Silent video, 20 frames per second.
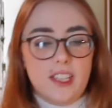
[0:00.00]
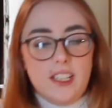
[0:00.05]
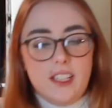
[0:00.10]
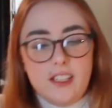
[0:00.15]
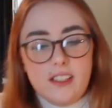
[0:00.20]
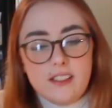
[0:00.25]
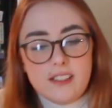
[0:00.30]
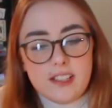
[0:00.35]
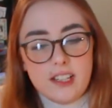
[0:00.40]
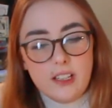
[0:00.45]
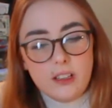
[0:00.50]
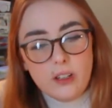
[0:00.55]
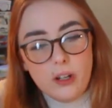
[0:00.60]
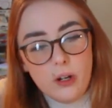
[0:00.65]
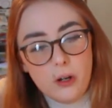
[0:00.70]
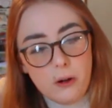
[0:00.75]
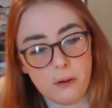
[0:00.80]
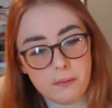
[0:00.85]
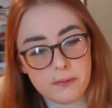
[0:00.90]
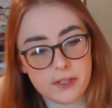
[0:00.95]
these in the
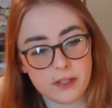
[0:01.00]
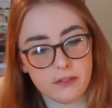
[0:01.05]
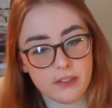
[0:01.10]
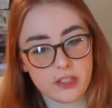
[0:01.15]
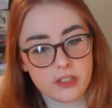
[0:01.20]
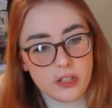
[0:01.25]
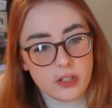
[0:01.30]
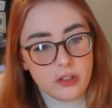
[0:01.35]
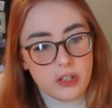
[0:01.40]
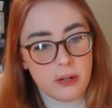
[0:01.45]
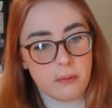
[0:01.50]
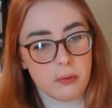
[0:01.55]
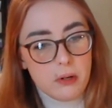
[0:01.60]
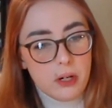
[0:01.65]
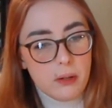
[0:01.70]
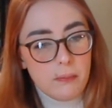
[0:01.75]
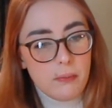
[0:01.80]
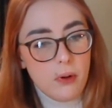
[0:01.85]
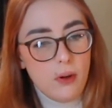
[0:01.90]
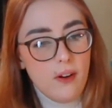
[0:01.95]
hopes of it turning
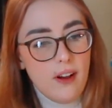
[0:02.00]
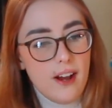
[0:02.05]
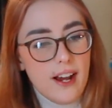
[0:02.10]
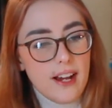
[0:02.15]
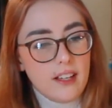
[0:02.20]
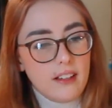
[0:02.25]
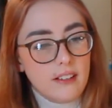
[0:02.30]
purple.